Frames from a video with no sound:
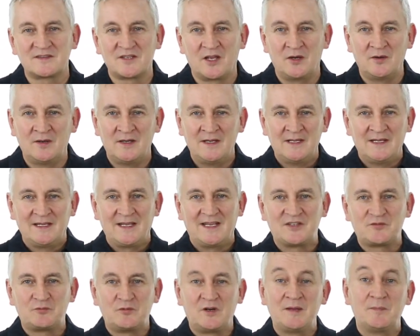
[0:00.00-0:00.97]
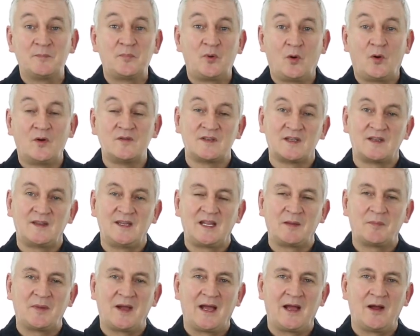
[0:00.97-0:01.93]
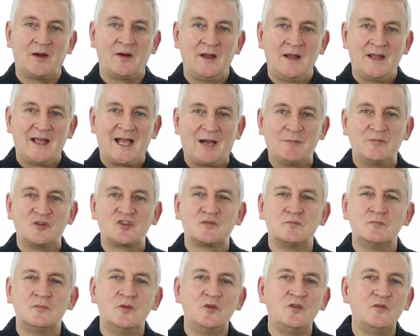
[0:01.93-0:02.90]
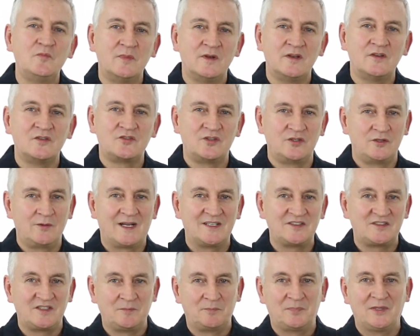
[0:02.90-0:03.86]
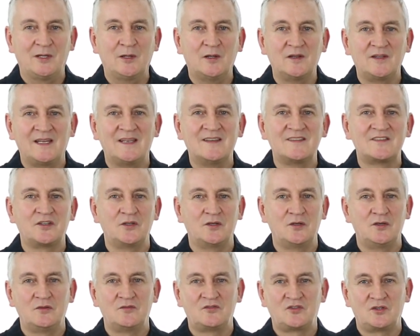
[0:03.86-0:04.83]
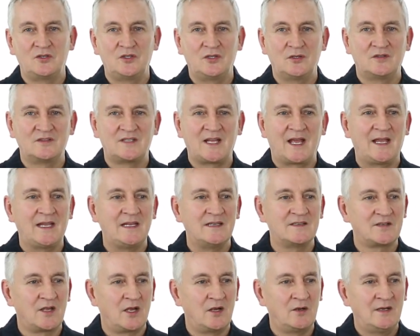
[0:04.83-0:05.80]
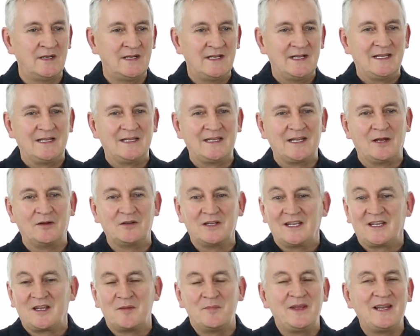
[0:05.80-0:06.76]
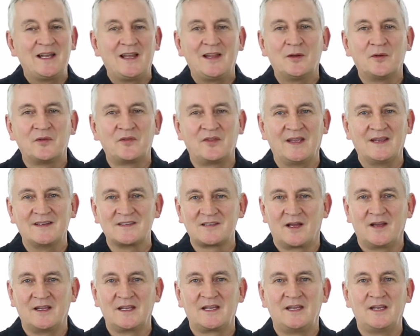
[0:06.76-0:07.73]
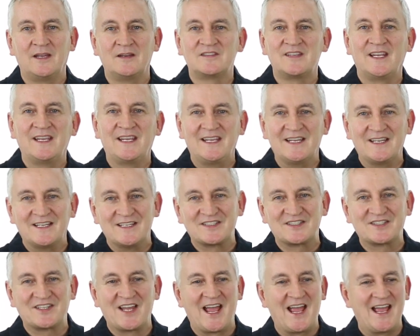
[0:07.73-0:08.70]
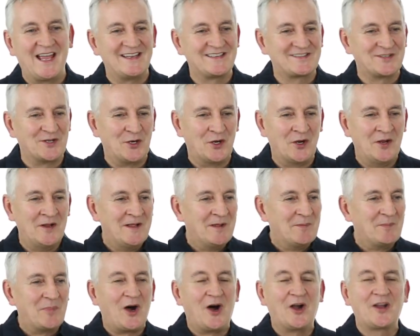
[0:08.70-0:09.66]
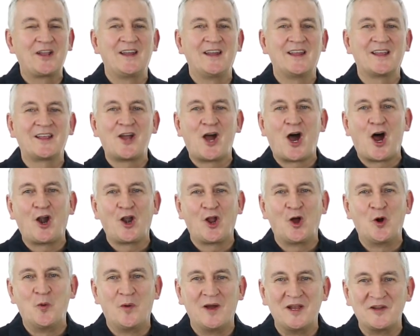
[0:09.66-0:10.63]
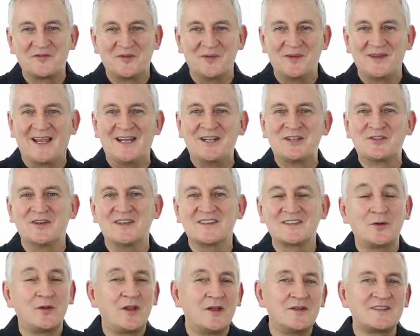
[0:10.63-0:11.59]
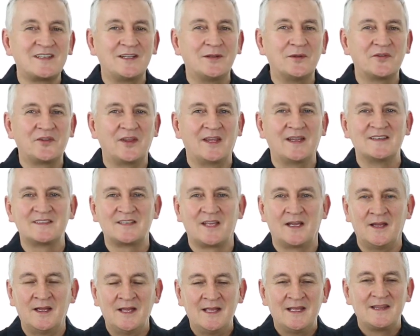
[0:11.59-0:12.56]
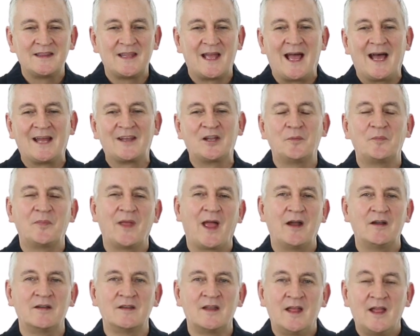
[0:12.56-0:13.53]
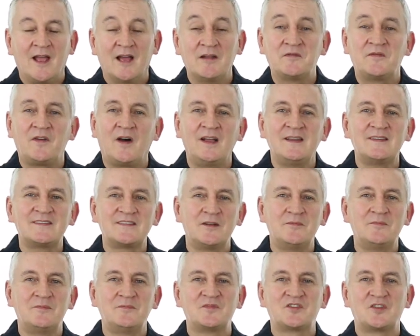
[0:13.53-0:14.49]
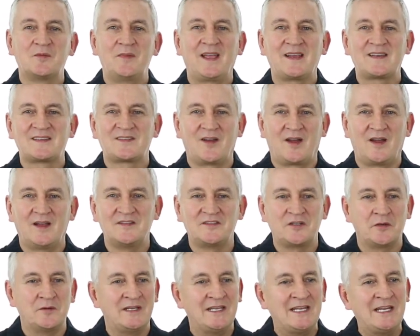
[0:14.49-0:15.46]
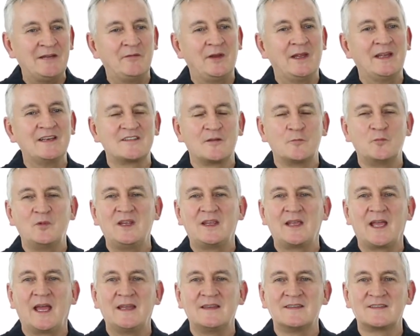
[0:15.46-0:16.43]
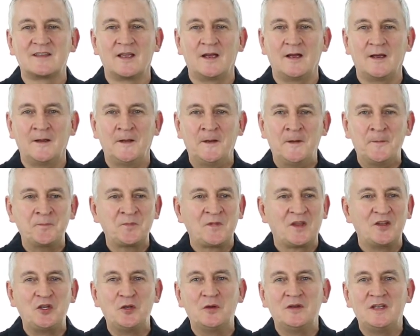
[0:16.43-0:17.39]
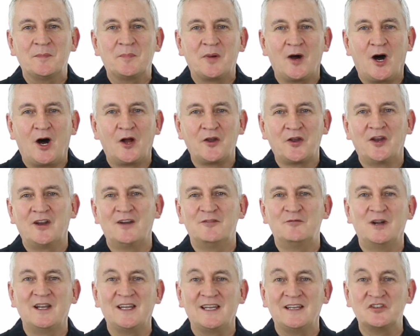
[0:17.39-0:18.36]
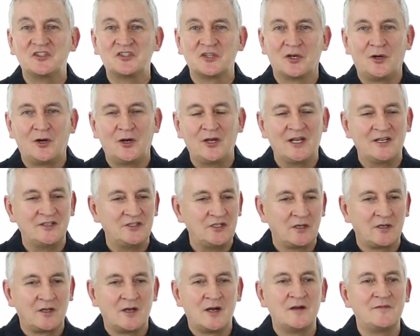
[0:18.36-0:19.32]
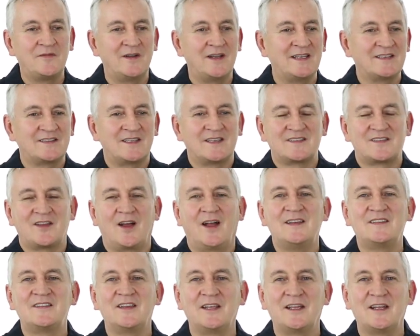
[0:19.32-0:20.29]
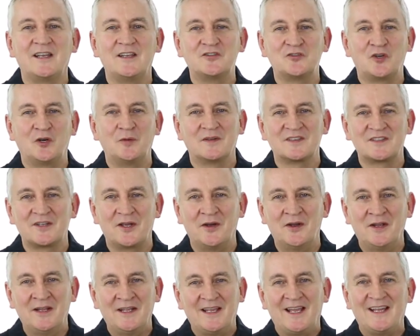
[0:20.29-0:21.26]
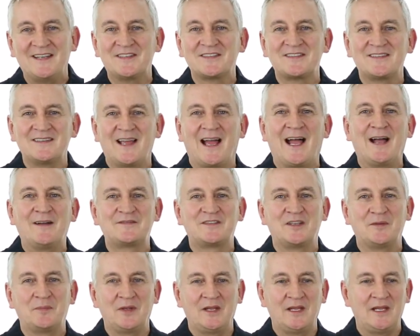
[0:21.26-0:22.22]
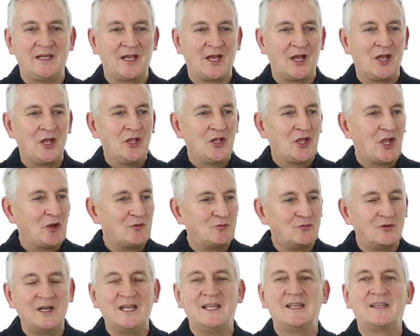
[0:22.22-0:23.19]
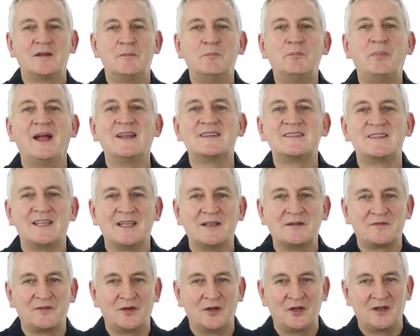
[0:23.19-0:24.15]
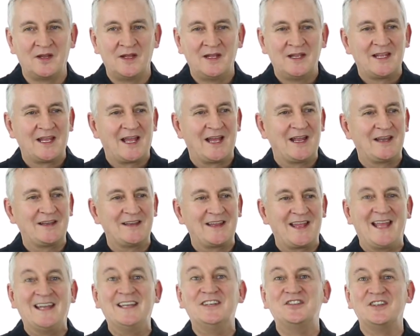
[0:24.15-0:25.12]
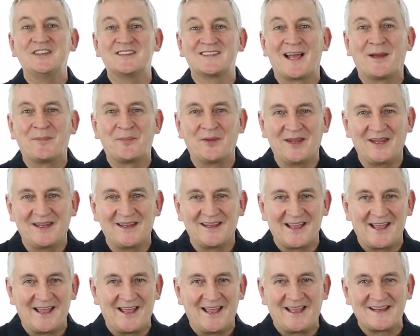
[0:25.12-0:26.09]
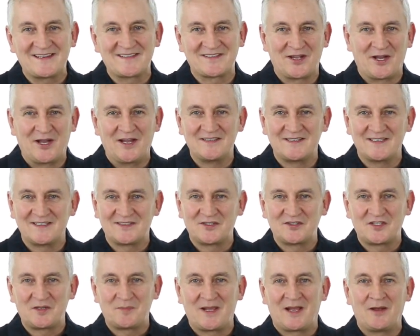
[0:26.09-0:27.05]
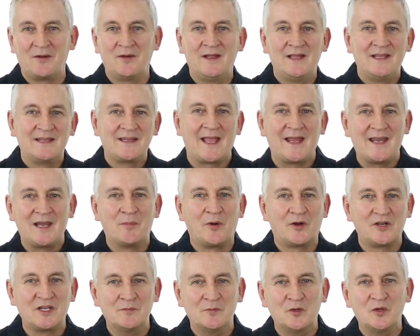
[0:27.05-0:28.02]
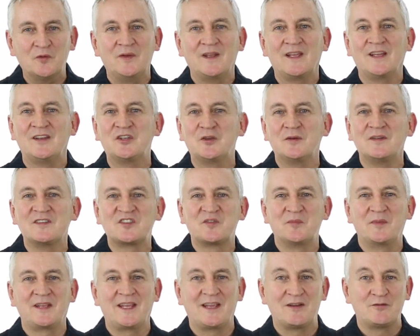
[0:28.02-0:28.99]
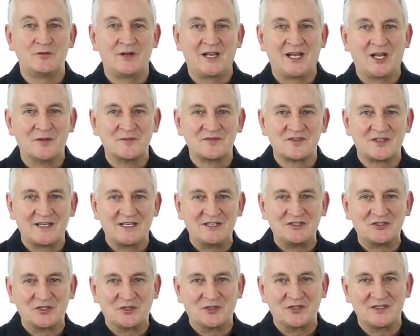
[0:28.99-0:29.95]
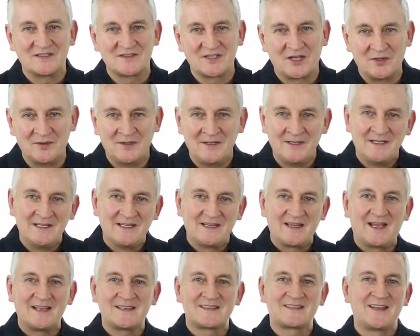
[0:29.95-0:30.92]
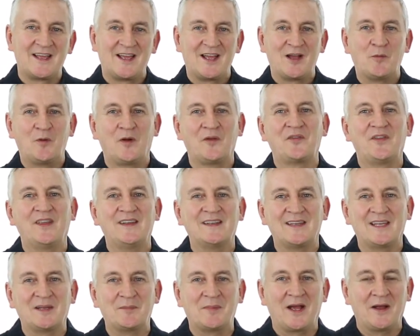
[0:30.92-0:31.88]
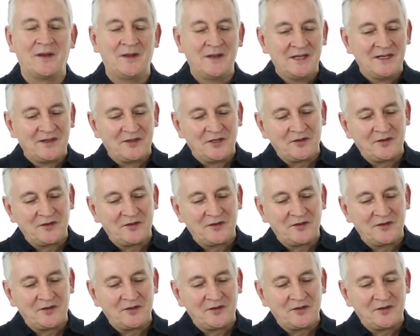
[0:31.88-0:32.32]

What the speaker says: So it's really important to think about how much movement do you actually build into your day. So it can be little things like taking the stairs or parking the car a long way from the entrance, all those little things that add up there, and find some exercise in the evenings and weekends that you and your partner really enjoy and you love, and it's exciting and enjoyable. So it doesn't have to be a really competitive and energy sapping exercise. It's just about getting the body moving and doing something it really loves and enjoys. So that's one thing to think about.